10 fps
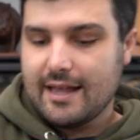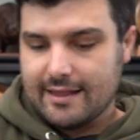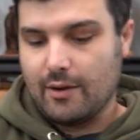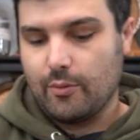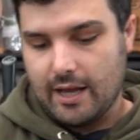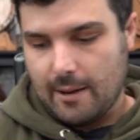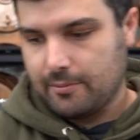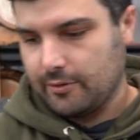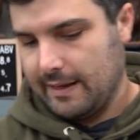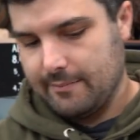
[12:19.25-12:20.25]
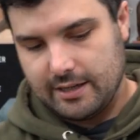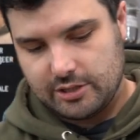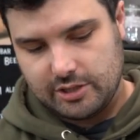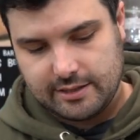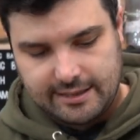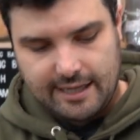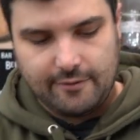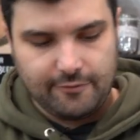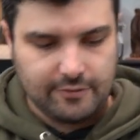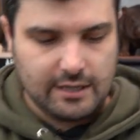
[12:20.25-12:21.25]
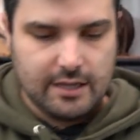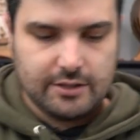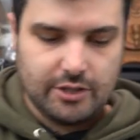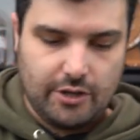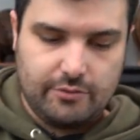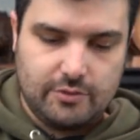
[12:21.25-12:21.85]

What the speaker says: that we are pretty much safe. So